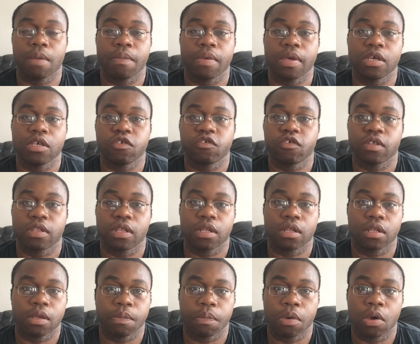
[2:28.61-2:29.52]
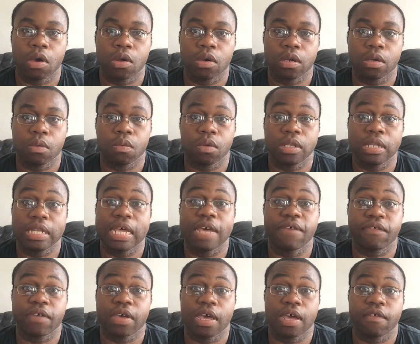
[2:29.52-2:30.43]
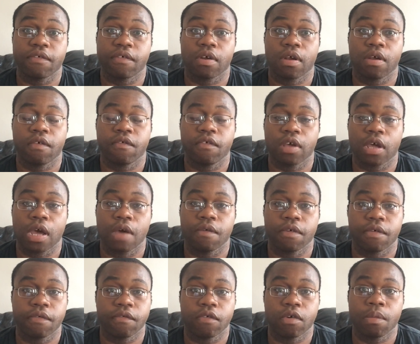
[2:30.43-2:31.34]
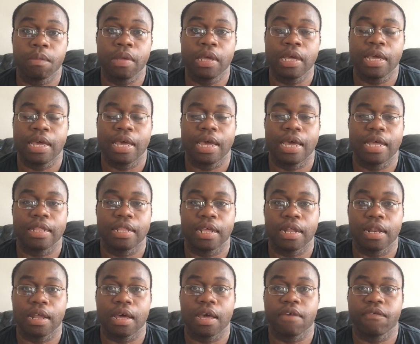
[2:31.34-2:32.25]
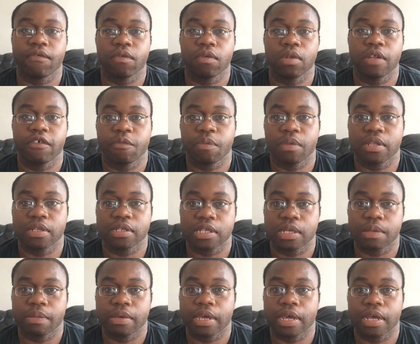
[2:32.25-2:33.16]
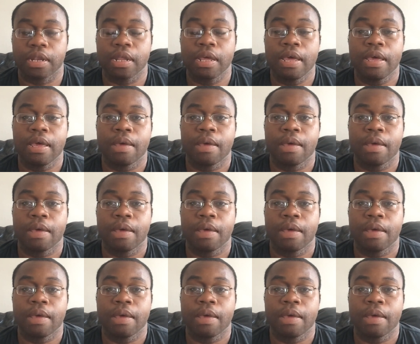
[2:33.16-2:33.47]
injury that the opponent will never ever recover from, and their life will never be the same again.